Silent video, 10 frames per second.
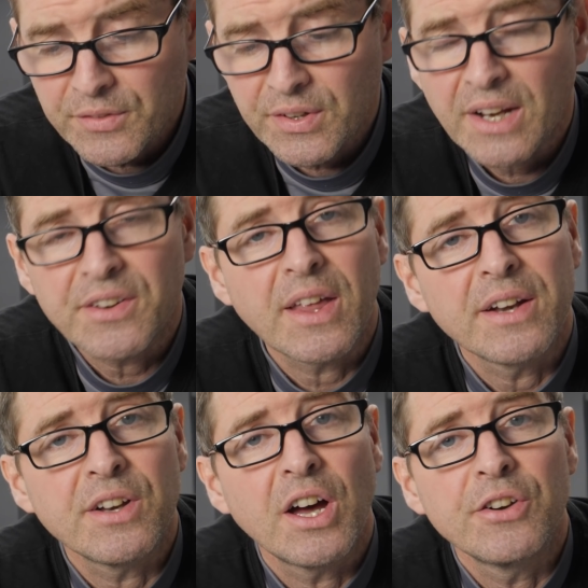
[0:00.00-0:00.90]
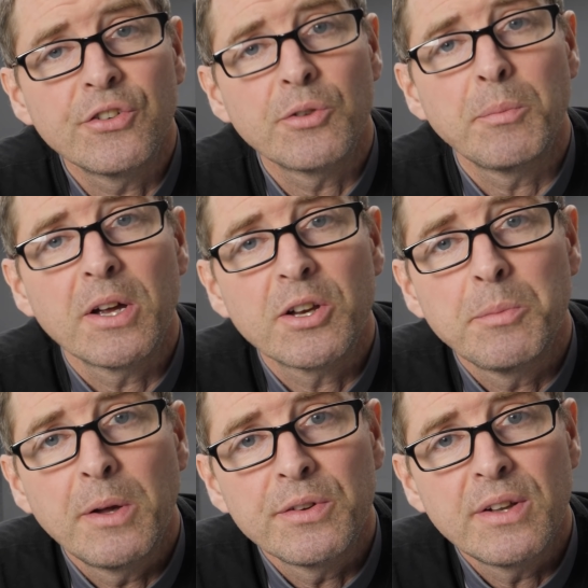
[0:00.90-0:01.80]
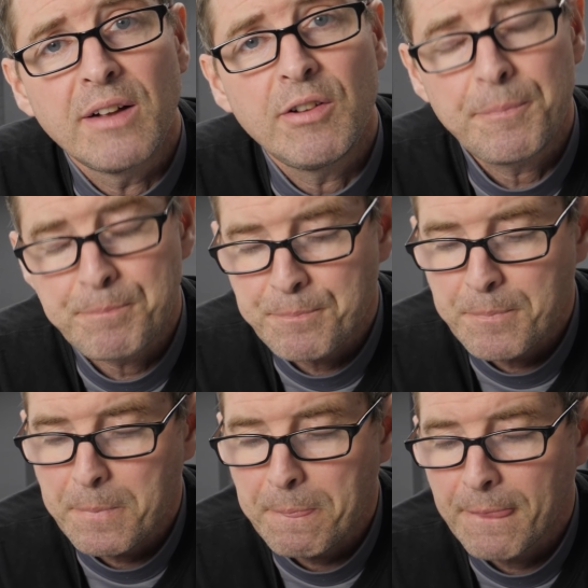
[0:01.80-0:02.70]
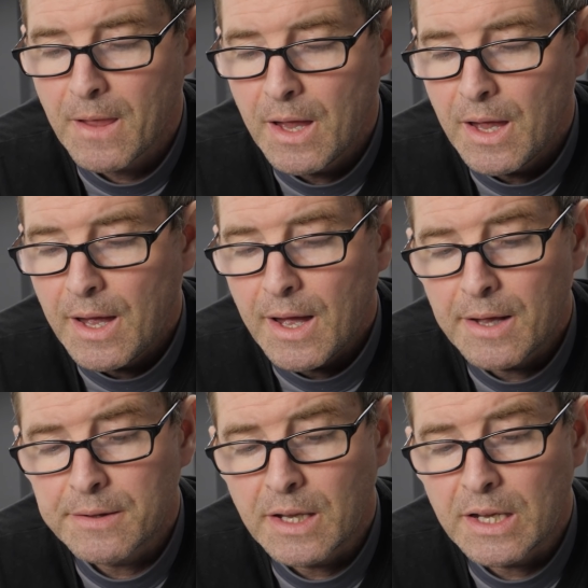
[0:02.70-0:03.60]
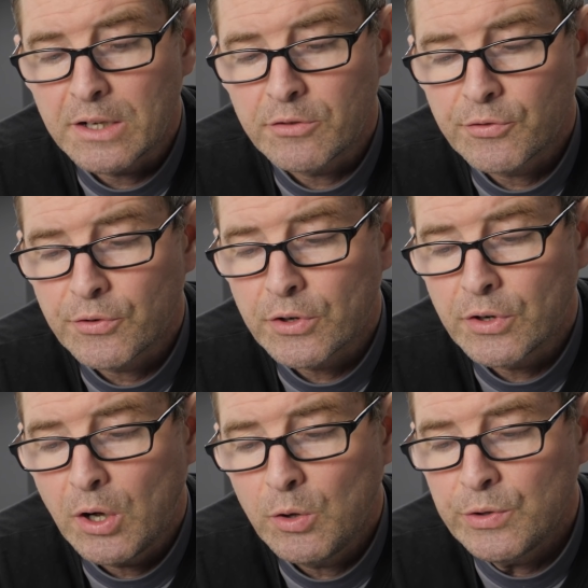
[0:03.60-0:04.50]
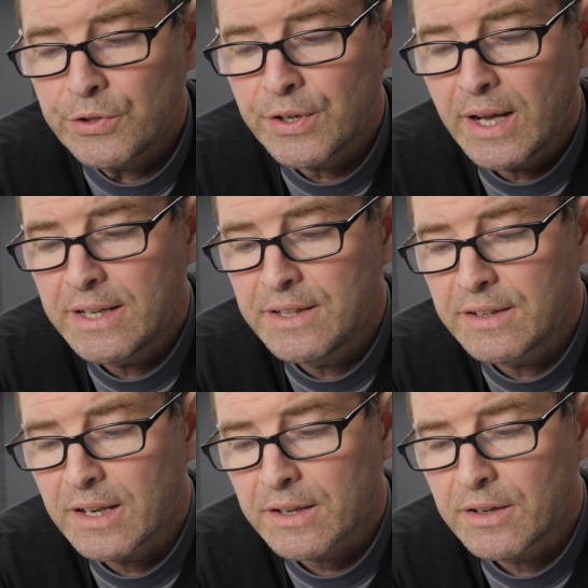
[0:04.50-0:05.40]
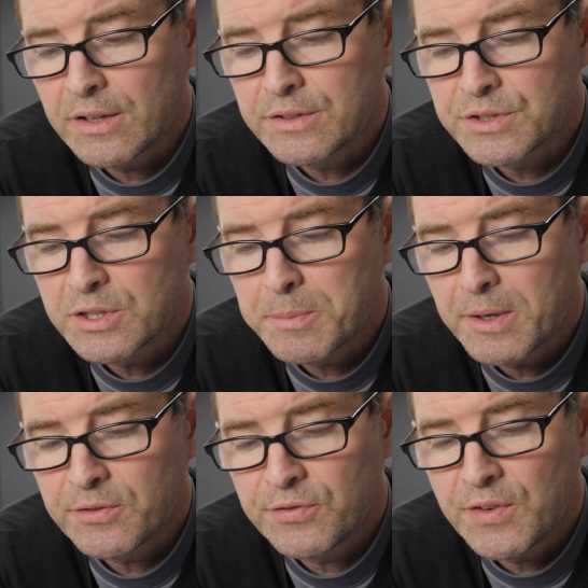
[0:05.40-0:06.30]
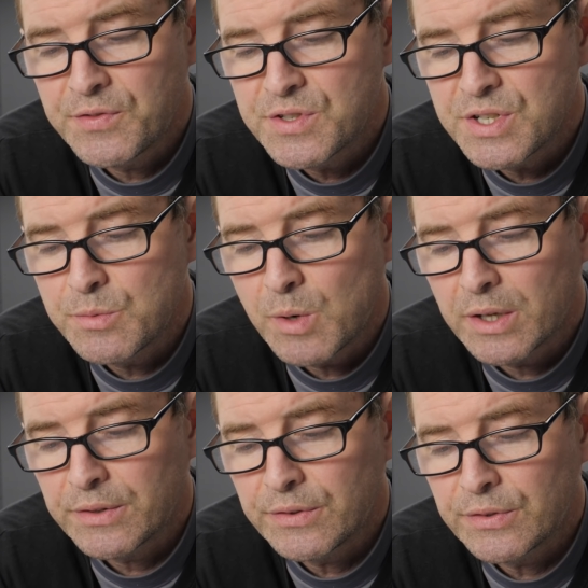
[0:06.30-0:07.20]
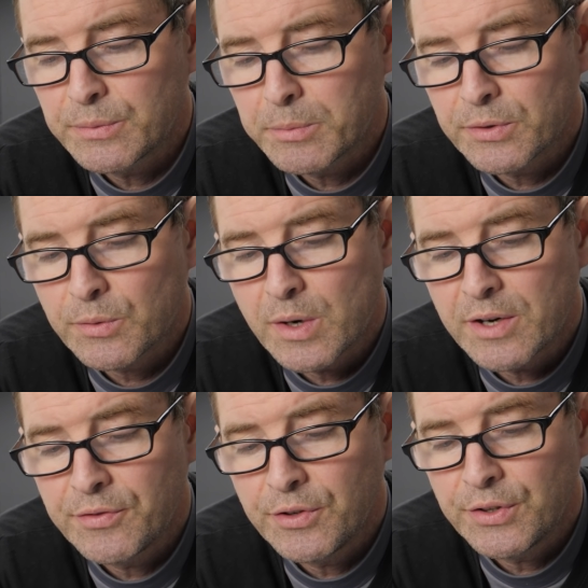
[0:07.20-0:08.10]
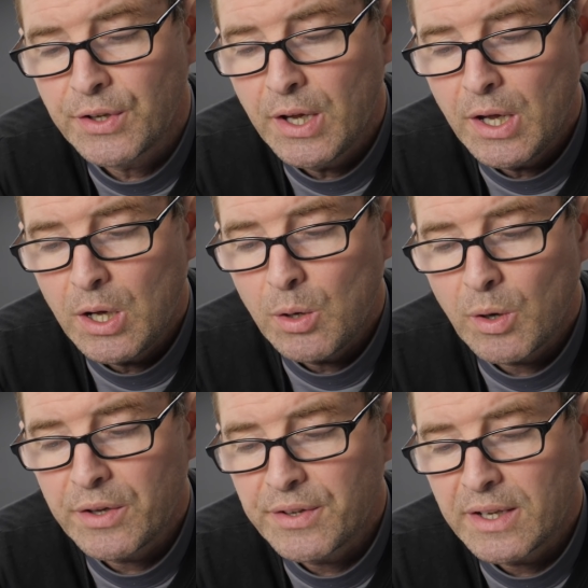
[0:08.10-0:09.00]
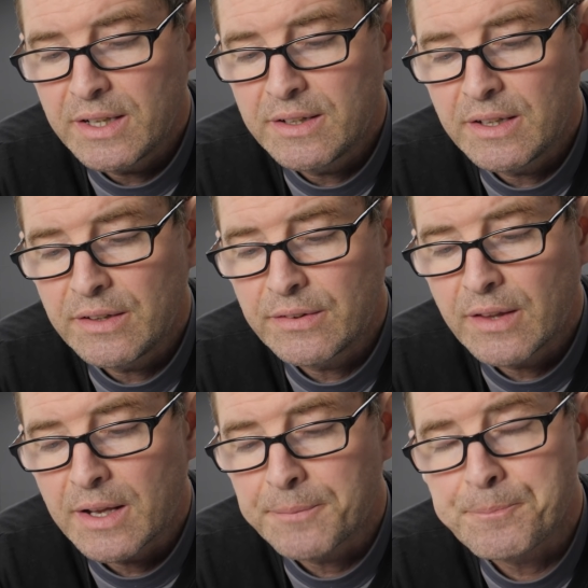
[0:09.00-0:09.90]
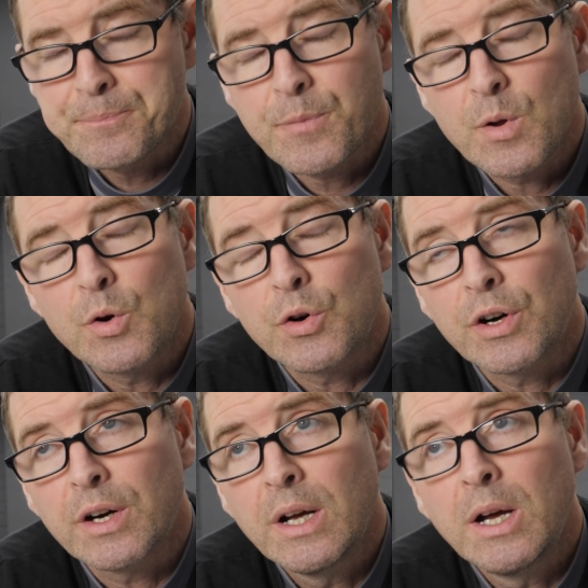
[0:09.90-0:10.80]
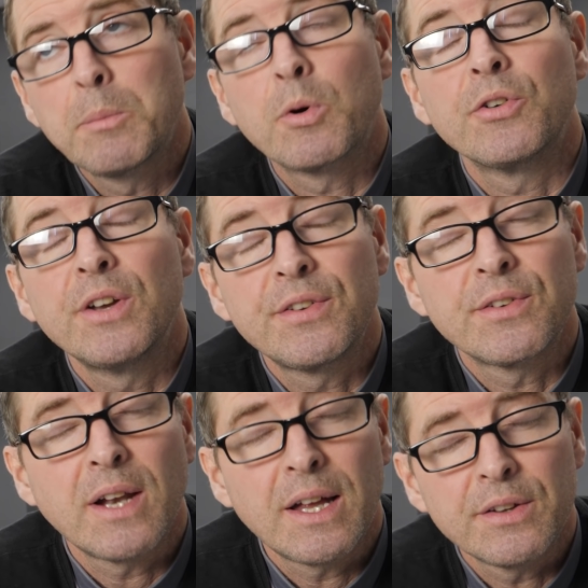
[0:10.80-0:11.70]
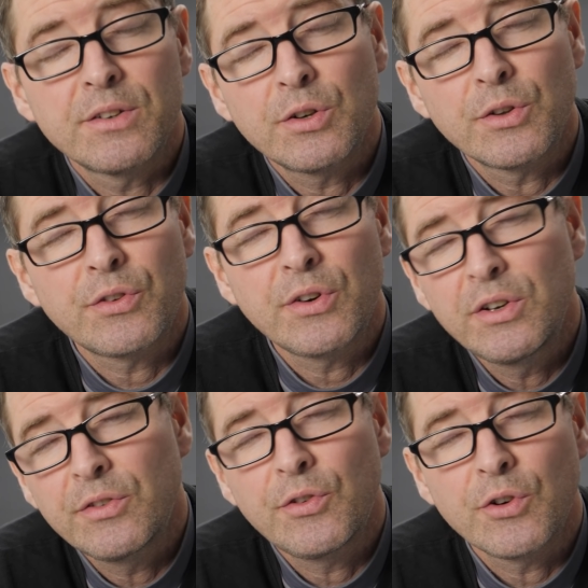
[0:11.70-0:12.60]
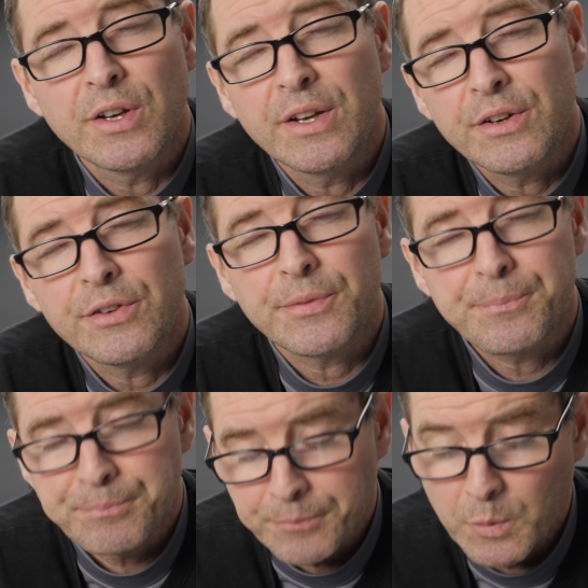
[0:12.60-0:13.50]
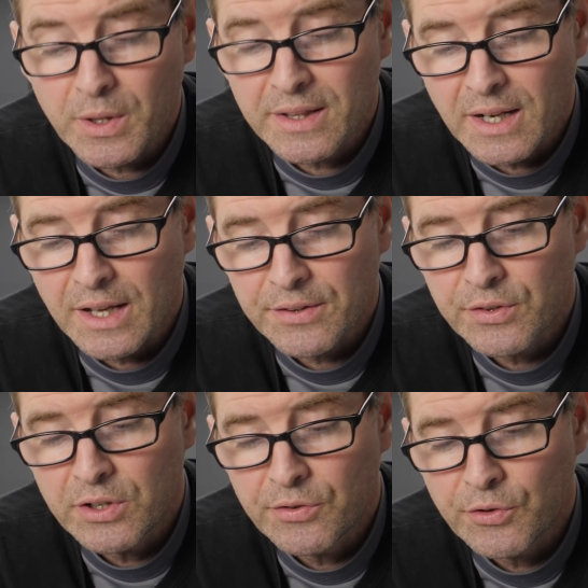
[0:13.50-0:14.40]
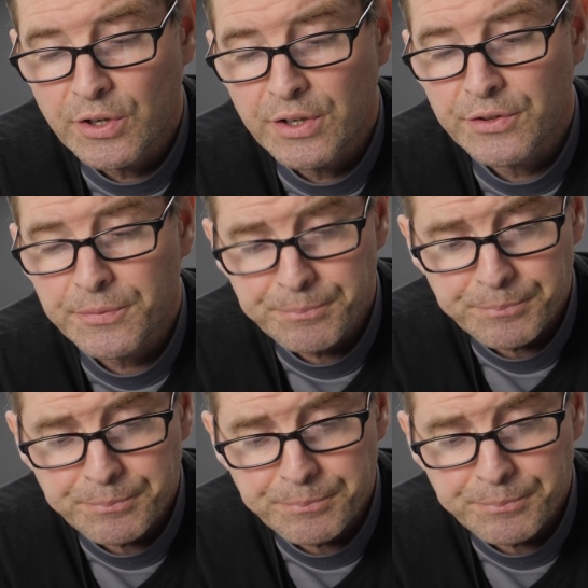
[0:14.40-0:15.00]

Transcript: to get to that nine hundred micromoles level. And then for older L E D technology, about fifty watts per square foot. White L E Ds then, or more recent, two, three to four years, within the last three to four years,